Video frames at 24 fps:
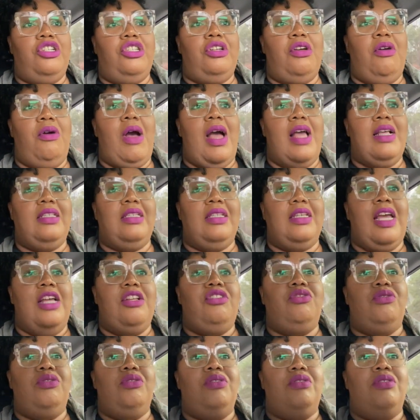So I
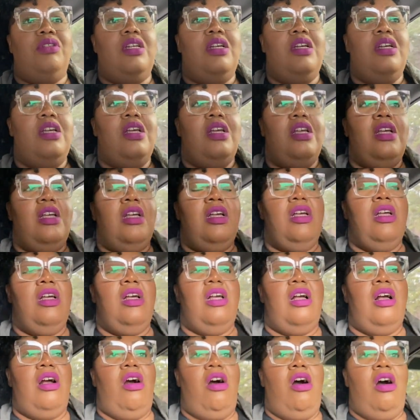scheduled
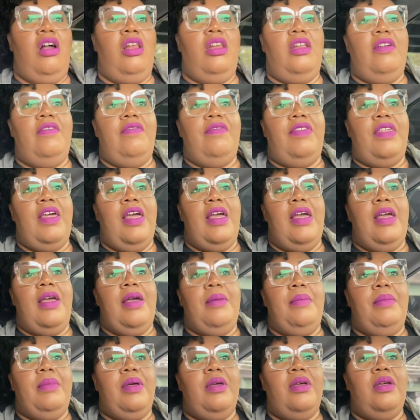all of
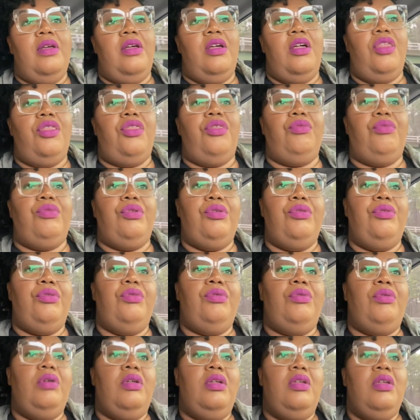them
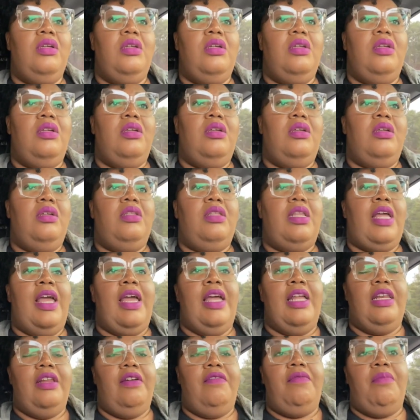through the
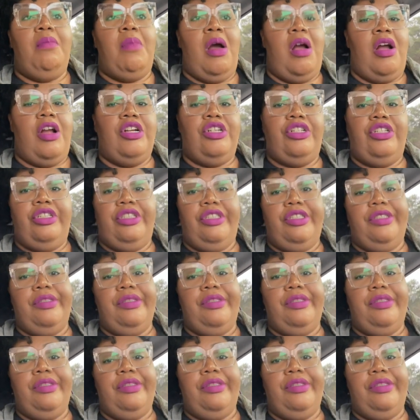end of March.